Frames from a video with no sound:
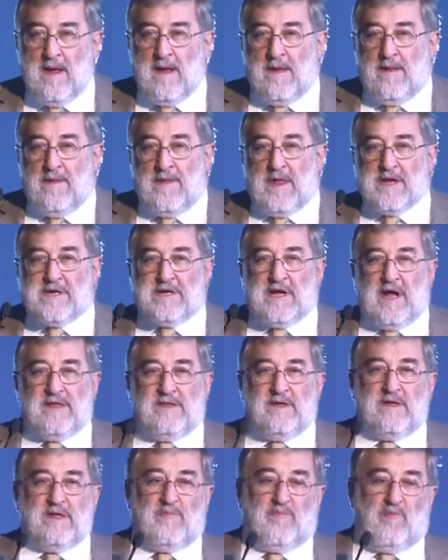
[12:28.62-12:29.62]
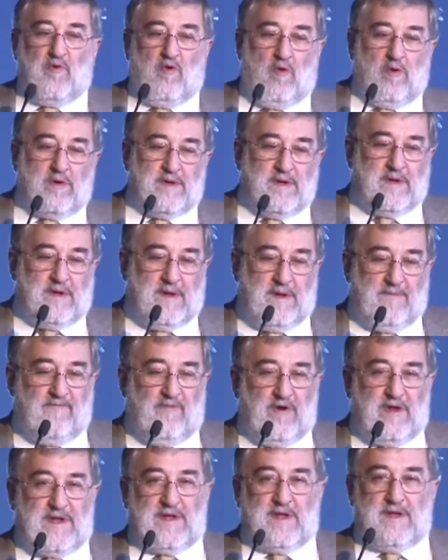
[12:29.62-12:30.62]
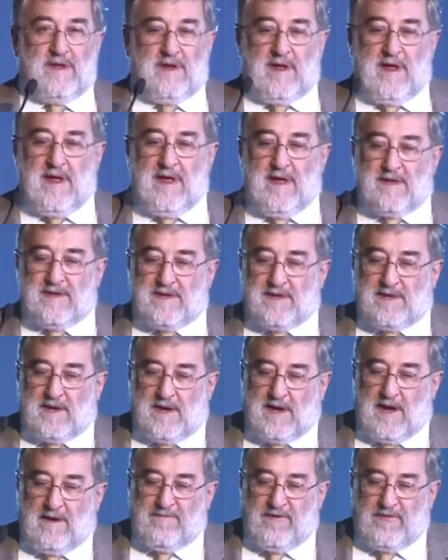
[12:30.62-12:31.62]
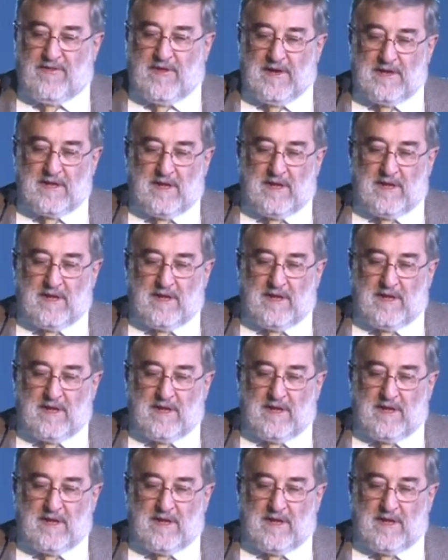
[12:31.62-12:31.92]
The agenda's broadened in recent years to cover things